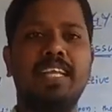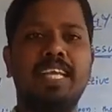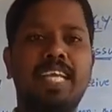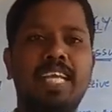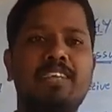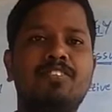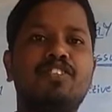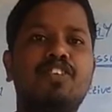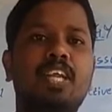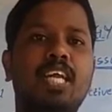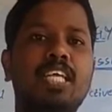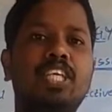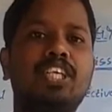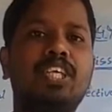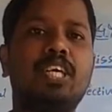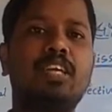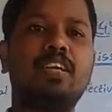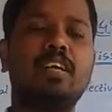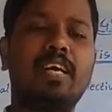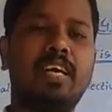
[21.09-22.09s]

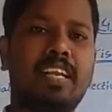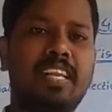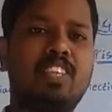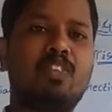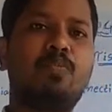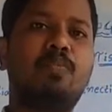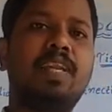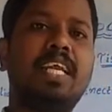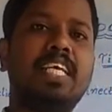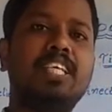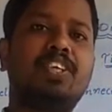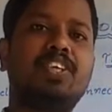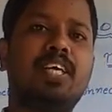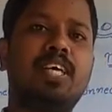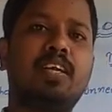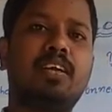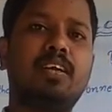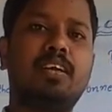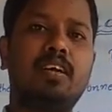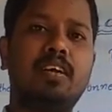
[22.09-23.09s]
excretion,
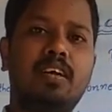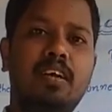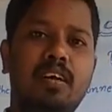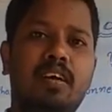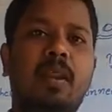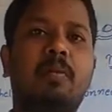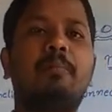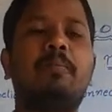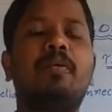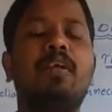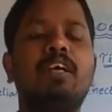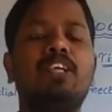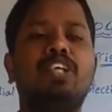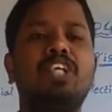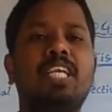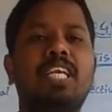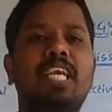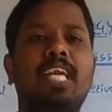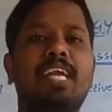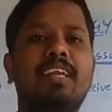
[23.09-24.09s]
respiration,
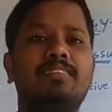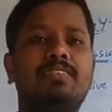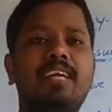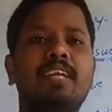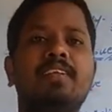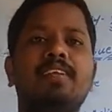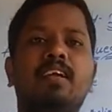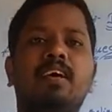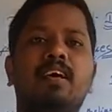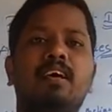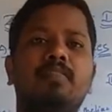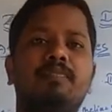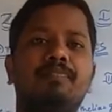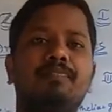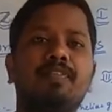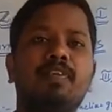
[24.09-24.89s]
reproduction, etc.